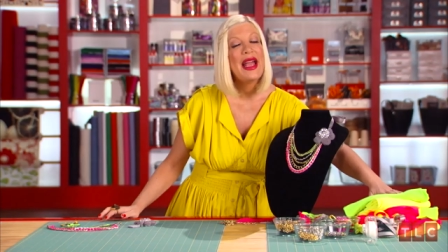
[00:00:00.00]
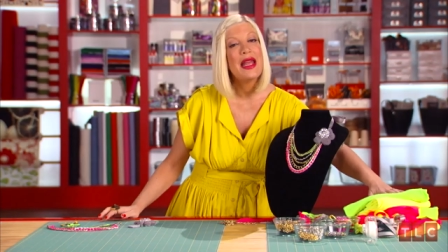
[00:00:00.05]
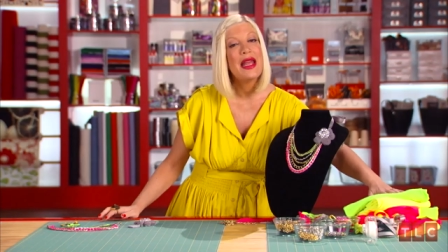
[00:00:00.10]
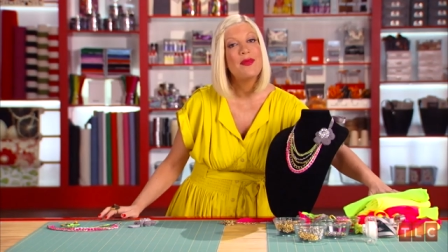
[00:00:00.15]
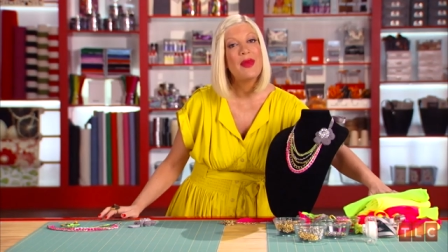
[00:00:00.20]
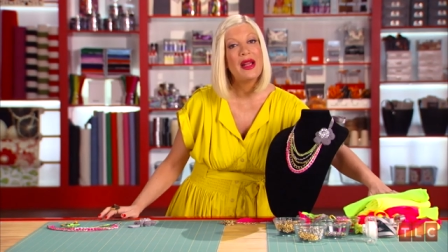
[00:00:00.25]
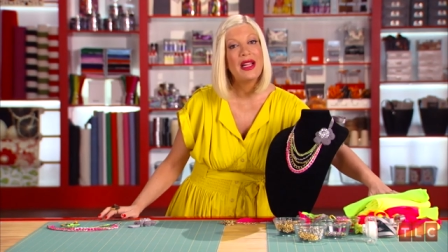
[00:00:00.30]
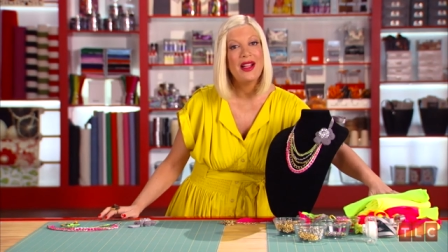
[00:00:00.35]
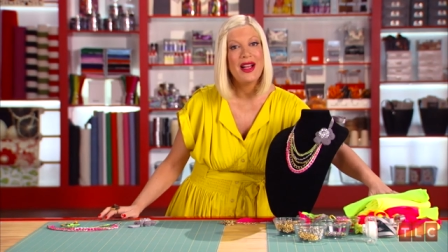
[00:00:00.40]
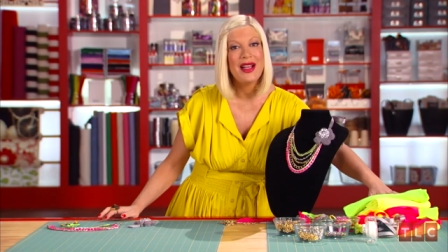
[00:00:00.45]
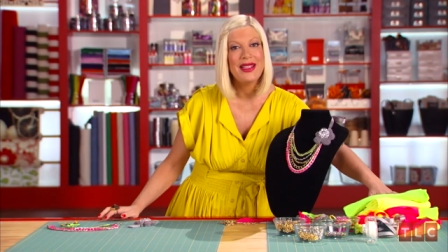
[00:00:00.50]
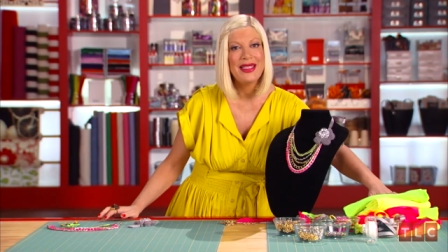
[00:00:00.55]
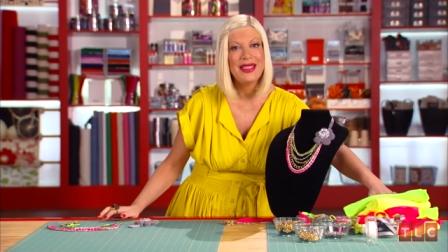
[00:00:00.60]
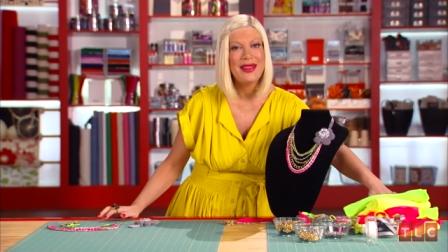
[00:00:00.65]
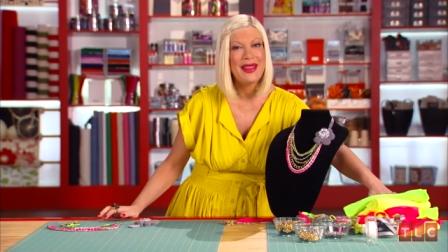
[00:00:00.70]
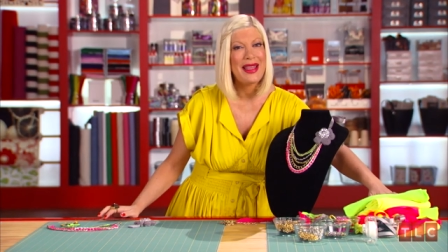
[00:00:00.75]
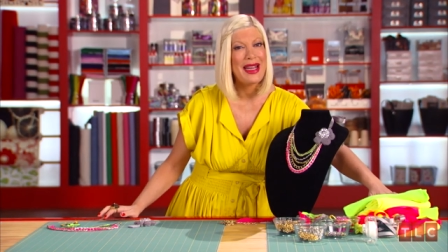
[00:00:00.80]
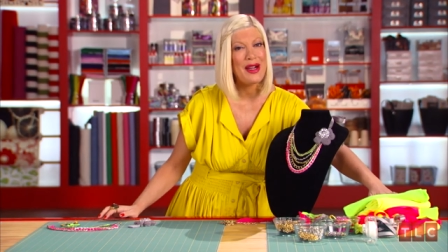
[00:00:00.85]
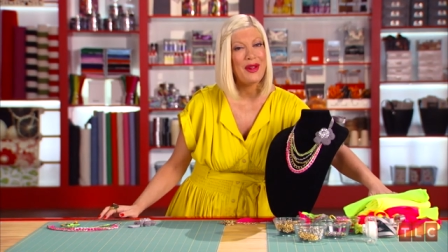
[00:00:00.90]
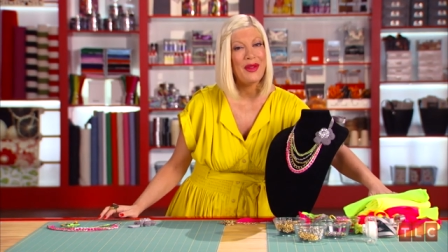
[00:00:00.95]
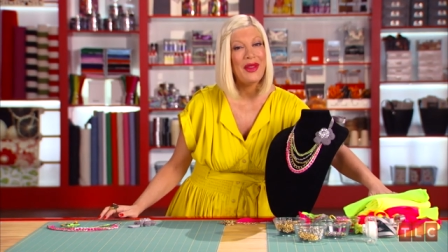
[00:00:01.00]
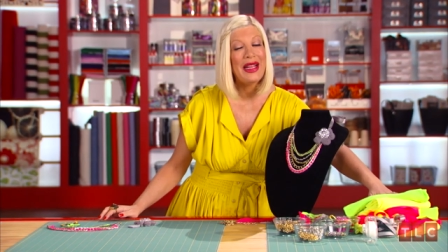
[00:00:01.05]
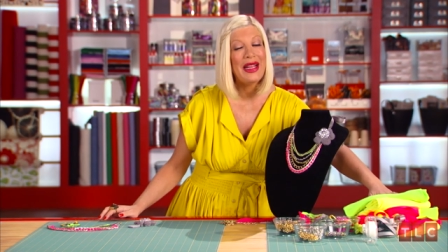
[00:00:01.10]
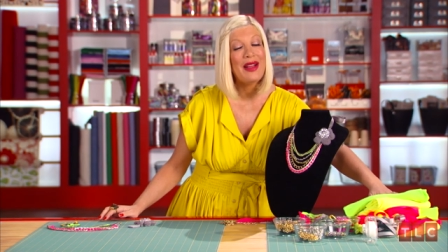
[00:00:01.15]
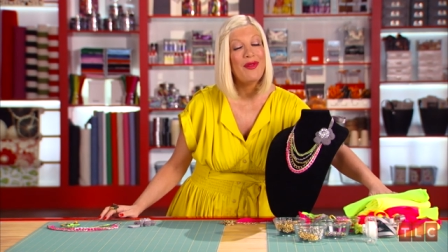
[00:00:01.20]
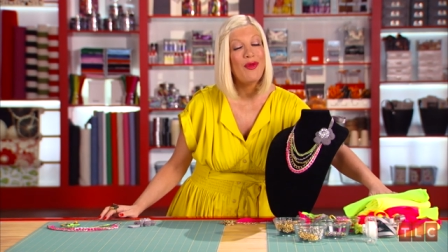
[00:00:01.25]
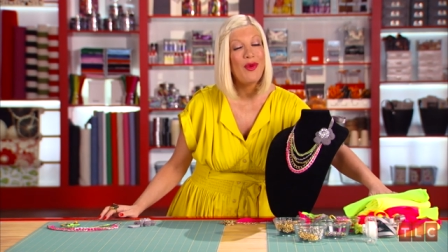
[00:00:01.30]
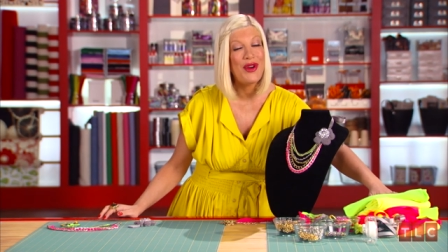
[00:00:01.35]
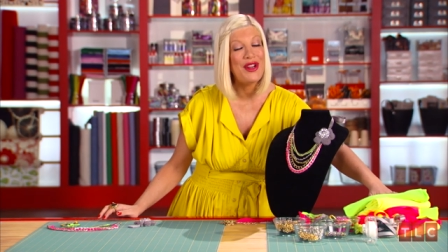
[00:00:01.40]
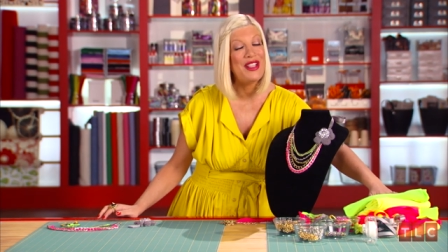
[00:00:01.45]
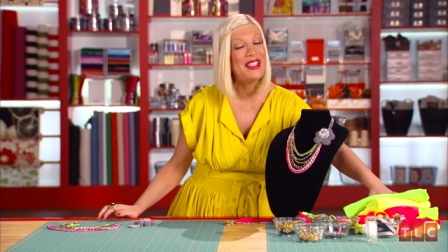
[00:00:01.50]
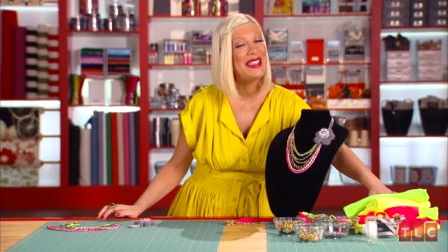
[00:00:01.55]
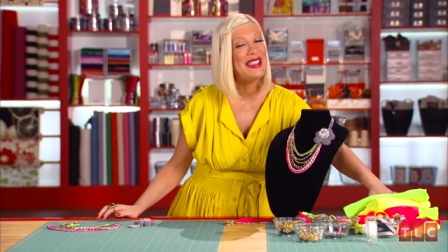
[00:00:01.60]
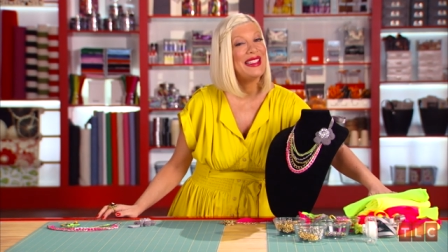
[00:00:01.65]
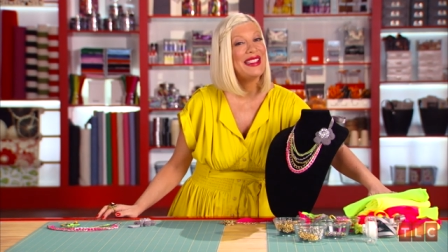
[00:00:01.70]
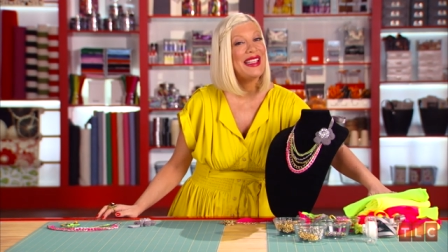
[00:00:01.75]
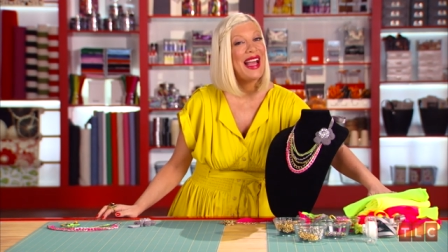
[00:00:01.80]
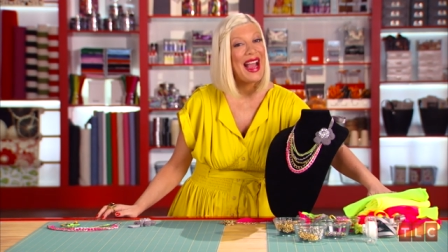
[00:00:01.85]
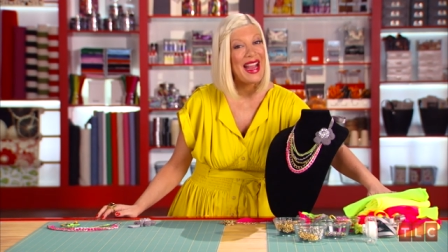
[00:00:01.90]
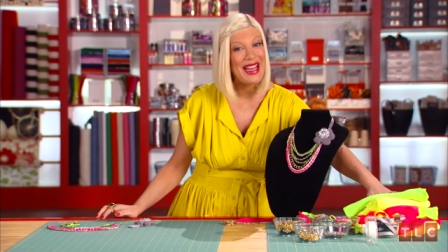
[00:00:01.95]
had in my closet that I don't think I've worn
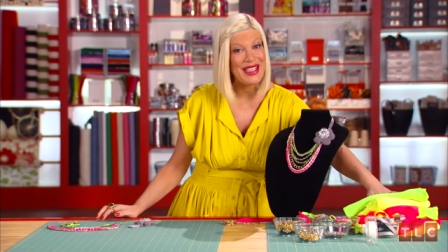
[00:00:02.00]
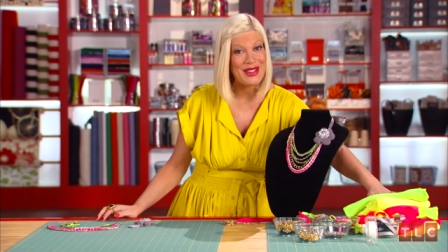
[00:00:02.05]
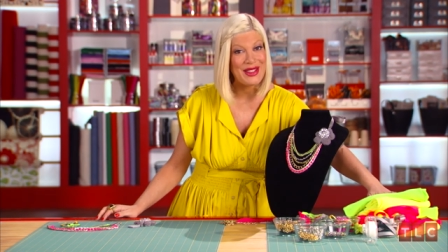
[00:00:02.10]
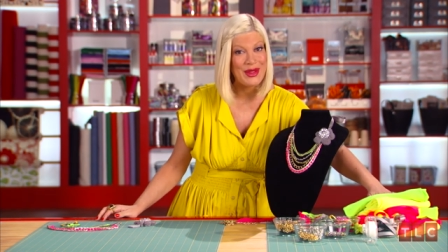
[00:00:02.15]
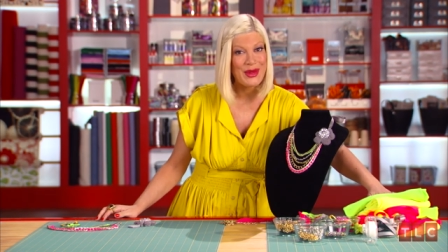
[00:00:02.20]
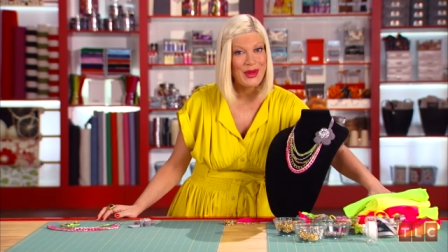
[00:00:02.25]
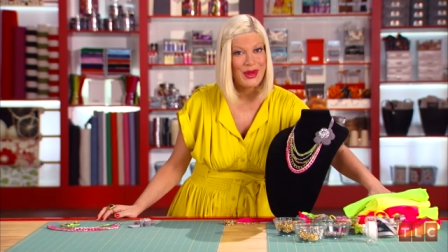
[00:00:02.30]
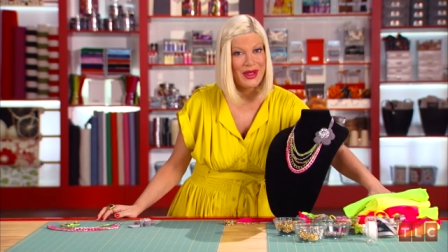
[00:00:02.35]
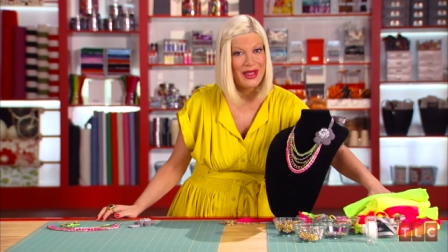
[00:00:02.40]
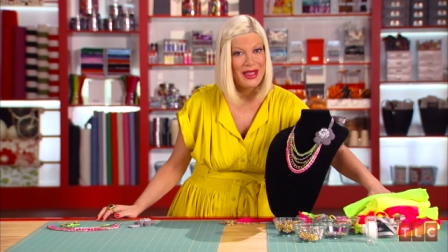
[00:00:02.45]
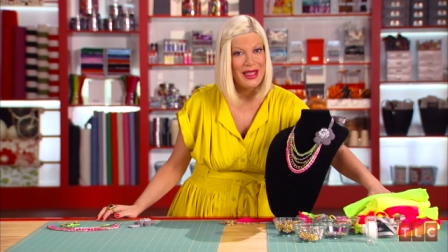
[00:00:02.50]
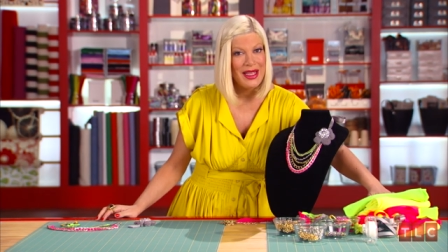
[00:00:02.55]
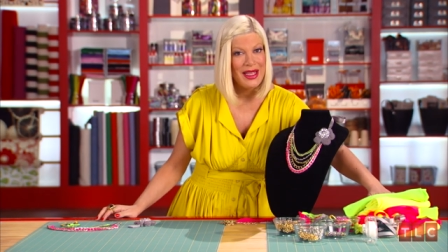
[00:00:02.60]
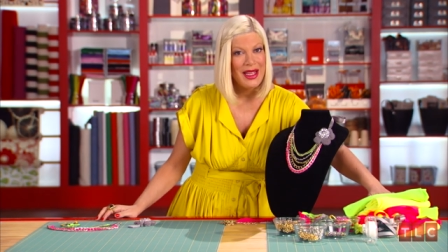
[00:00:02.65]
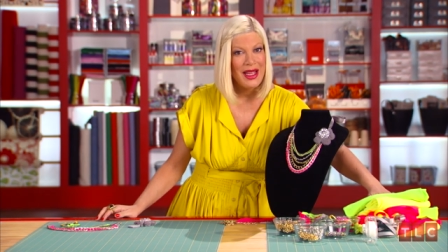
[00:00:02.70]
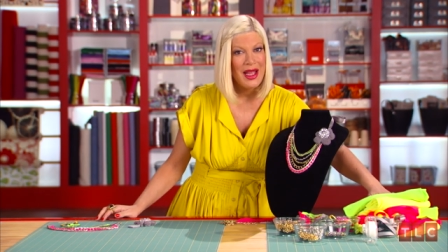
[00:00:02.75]
since high school,